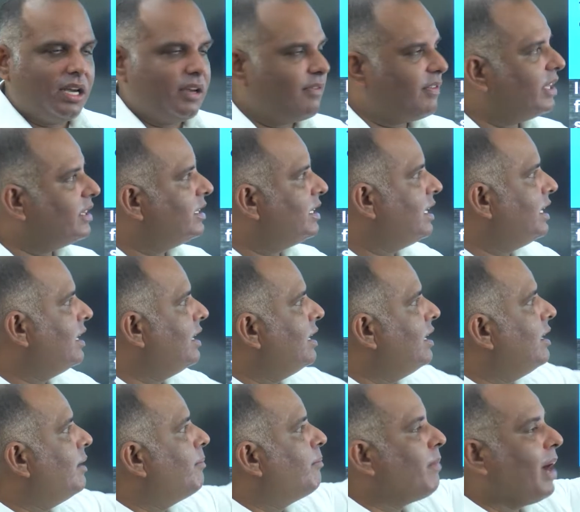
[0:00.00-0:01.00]
when
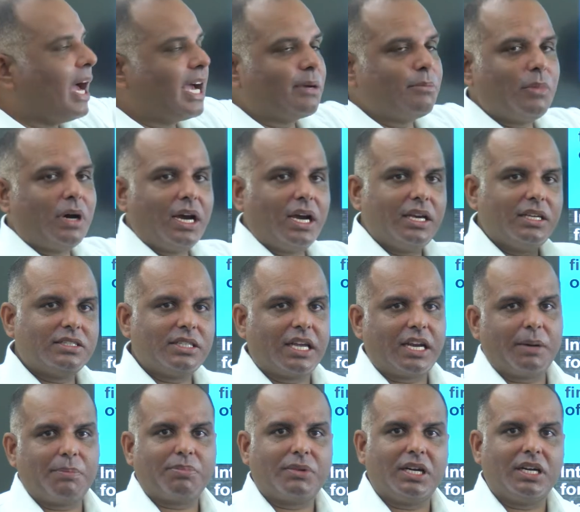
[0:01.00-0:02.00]
the magma is
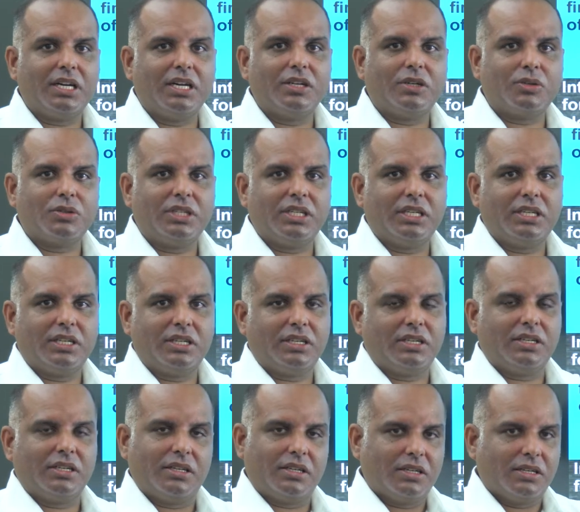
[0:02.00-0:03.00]
erupted into
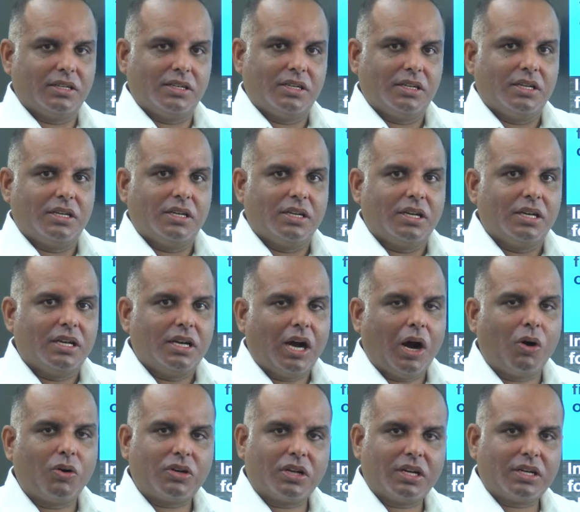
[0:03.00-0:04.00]
the
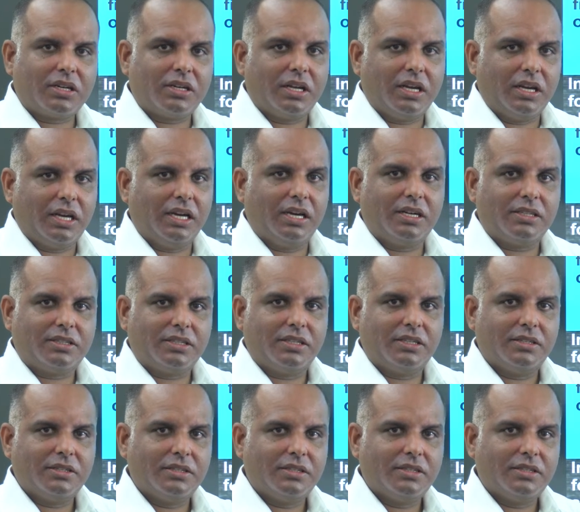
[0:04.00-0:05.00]
outer earth?